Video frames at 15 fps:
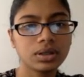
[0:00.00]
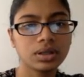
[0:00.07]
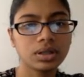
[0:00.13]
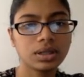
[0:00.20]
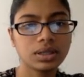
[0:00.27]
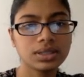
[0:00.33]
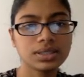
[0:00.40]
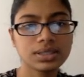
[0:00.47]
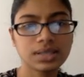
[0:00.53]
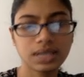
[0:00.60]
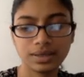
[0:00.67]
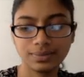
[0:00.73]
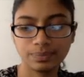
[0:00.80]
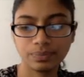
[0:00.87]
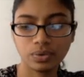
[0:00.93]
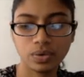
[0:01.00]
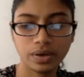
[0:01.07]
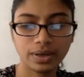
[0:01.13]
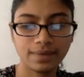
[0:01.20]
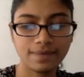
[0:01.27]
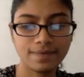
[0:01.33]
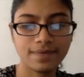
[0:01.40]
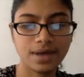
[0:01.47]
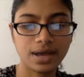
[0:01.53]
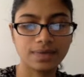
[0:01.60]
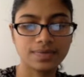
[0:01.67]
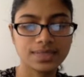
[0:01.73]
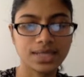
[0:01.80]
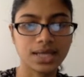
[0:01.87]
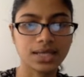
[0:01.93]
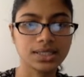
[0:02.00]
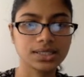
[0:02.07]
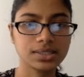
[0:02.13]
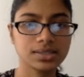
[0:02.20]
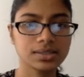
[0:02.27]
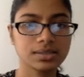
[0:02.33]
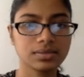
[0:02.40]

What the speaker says: let's say, 0.5 seconds.